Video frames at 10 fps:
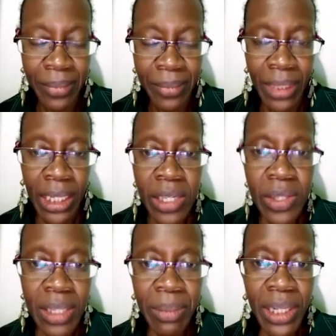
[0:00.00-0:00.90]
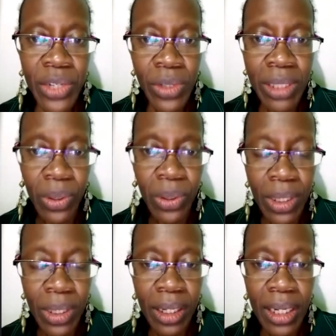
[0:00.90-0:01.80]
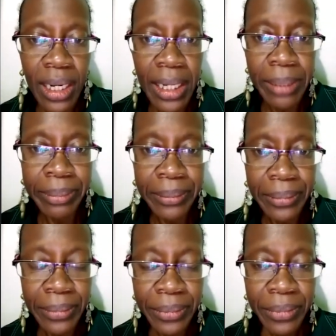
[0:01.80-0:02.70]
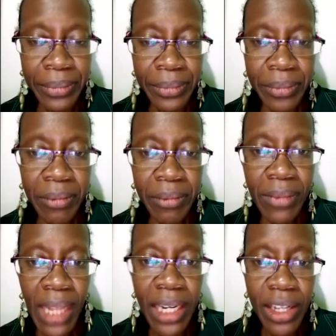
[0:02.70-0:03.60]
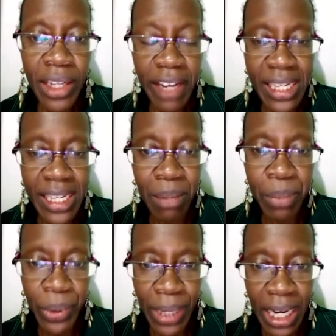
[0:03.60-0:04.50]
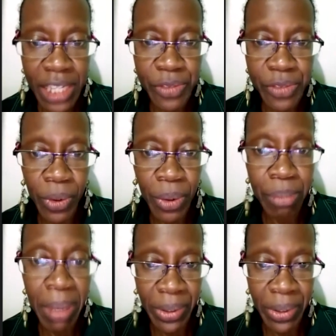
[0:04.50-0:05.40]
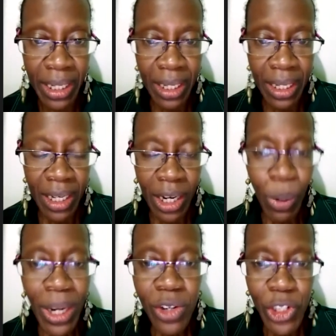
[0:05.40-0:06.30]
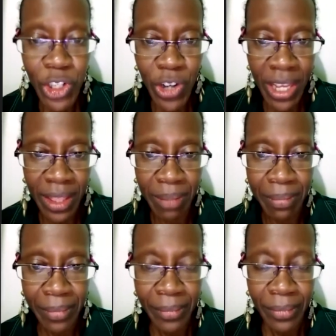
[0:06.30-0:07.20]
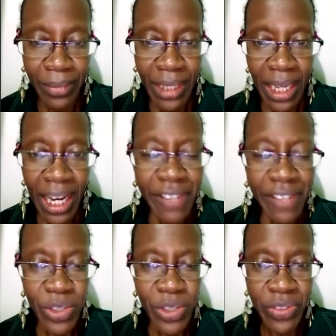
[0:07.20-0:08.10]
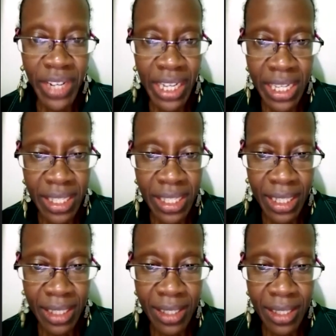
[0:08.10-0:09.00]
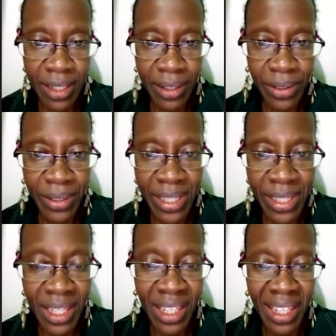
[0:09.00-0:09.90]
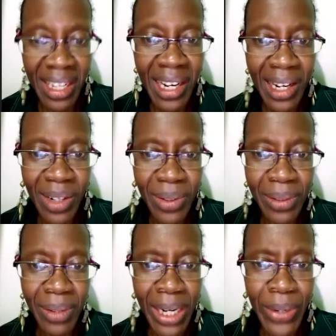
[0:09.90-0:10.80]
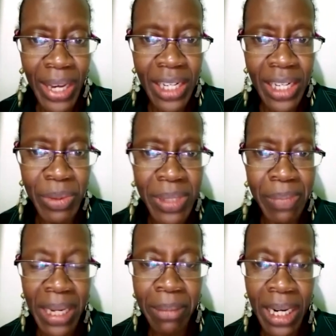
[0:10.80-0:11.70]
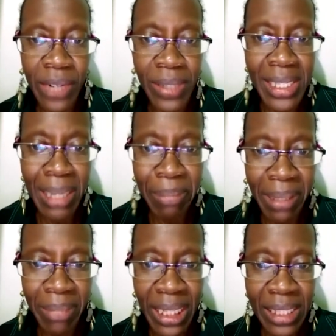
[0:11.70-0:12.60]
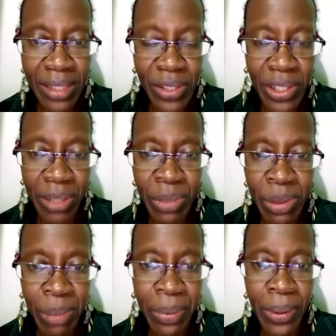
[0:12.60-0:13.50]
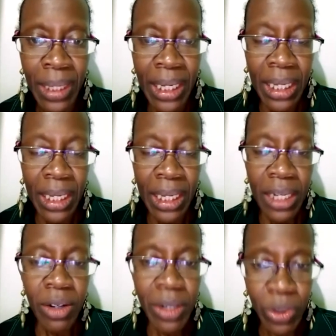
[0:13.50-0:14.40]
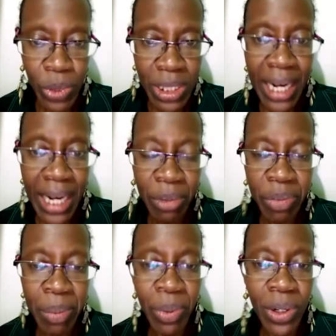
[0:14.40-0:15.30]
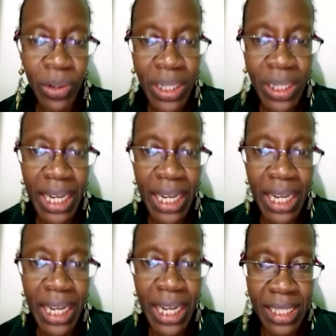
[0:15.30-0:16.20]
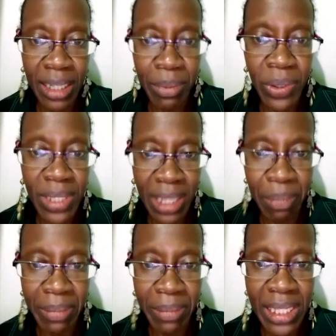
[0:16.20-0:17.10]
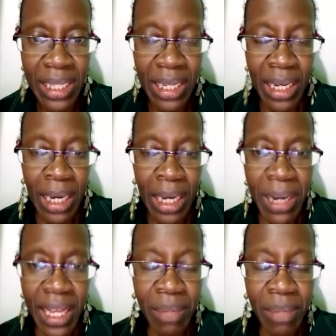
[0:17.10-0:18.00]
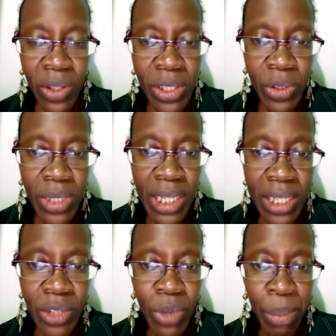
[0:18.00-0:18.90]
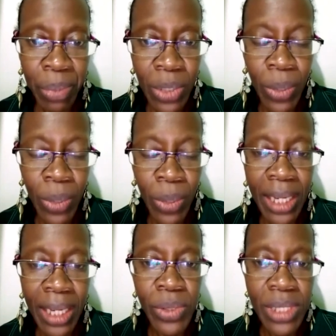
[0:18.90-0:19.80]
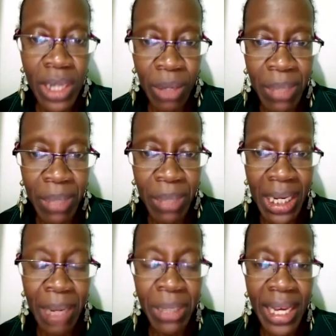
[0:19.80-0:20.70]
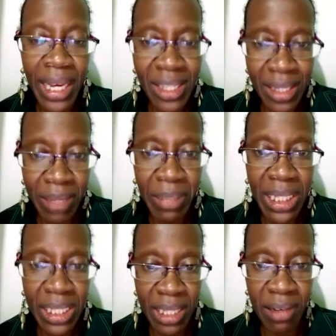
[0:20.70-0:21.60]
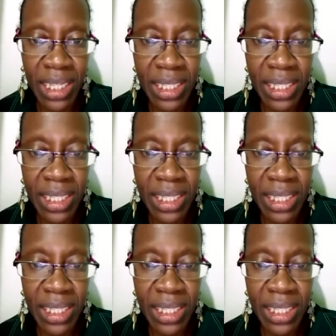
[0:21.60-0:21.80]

So somebody told him, look, Neolife has some products for memory. Why don't you try them? At first, very hesitant. He's thinking, now, why do I need to spend money on supplements? Because, most people, not most, a number of people don't understand about supplements. But I think because it was getting to a point where it was now becoming extremely serious,